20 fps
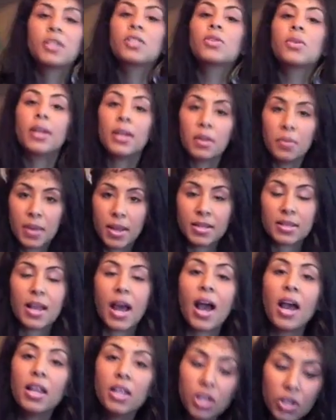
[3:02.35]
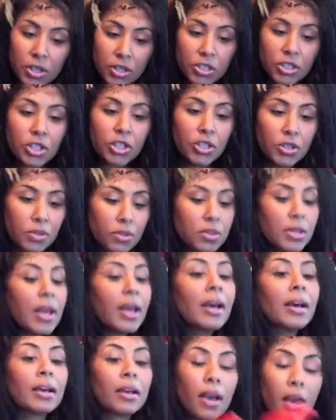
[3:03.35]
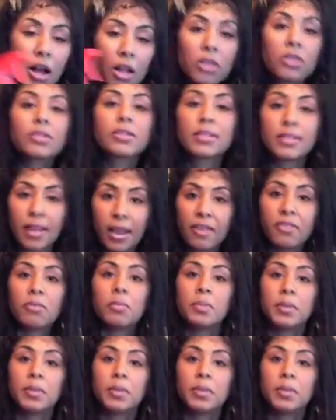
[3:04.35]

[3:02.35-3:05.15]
So anyways, I learned to use color-safe